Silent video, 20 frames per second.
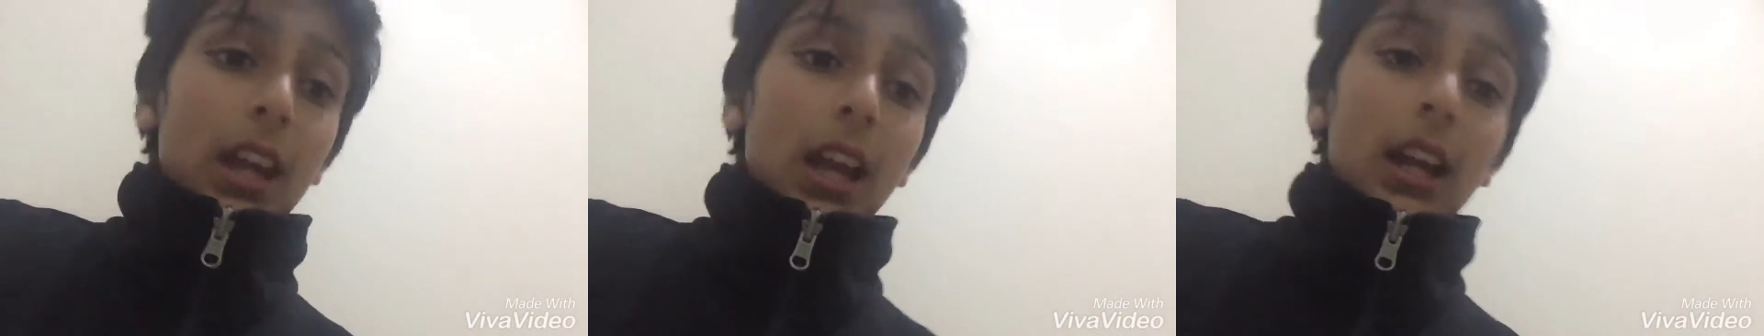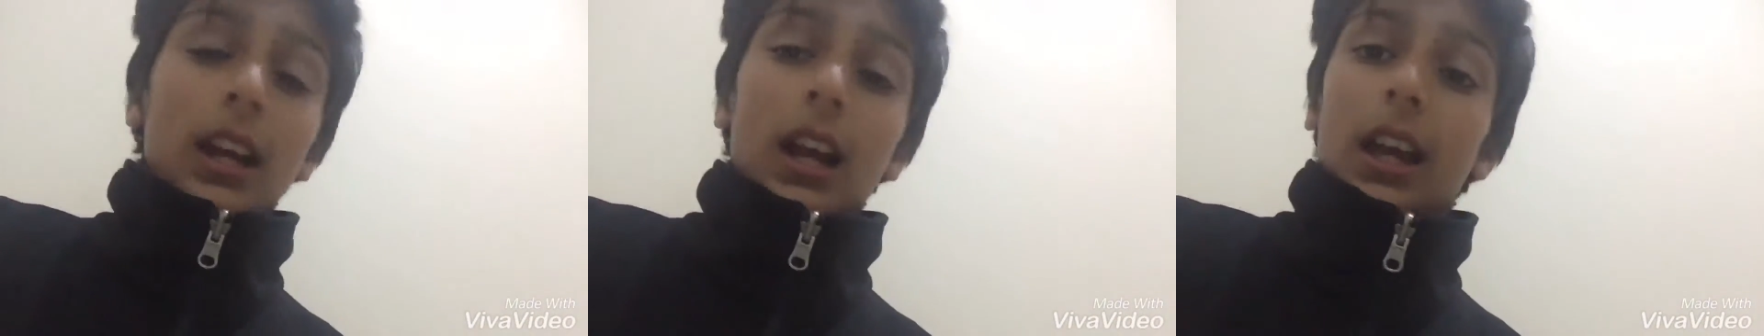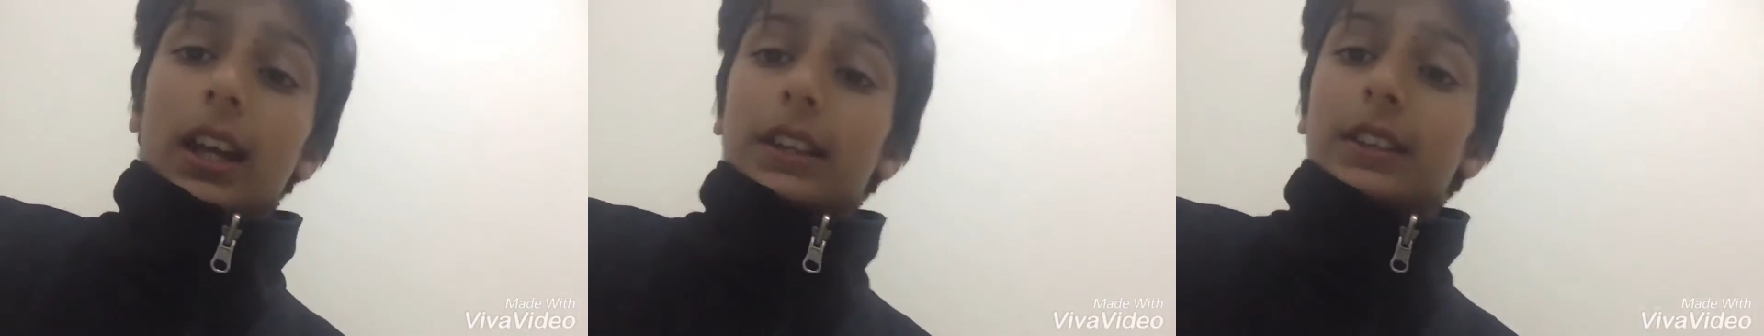
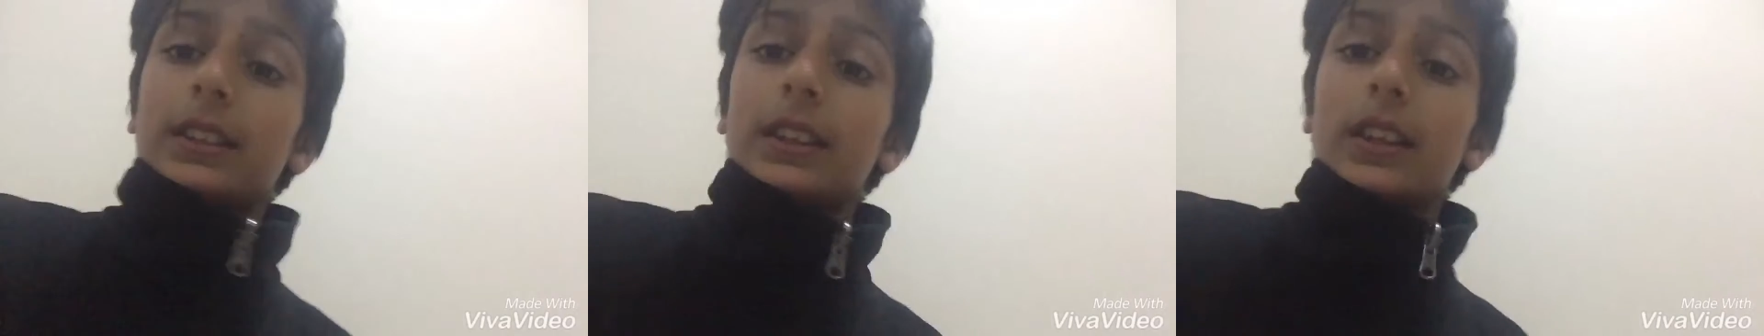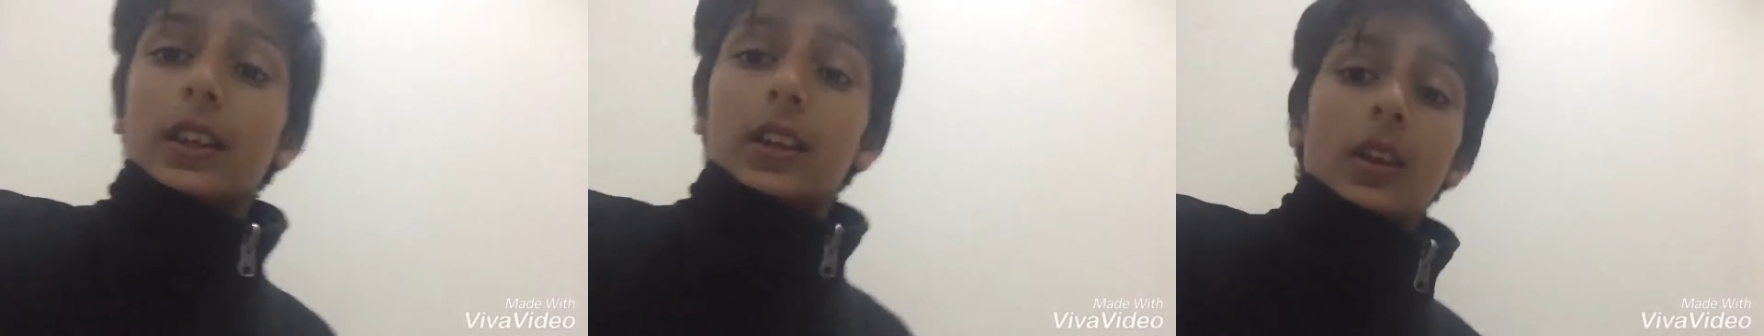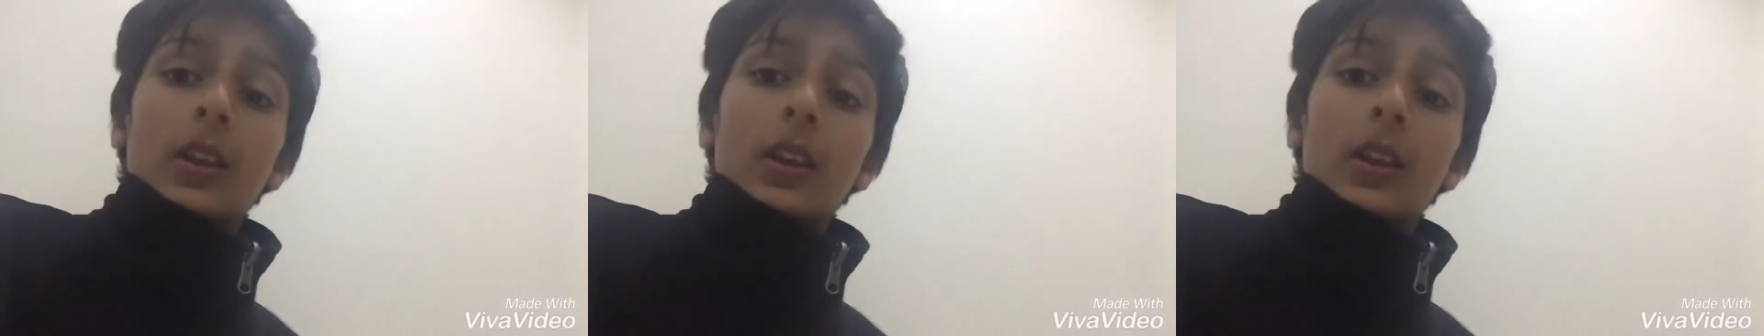yeah guys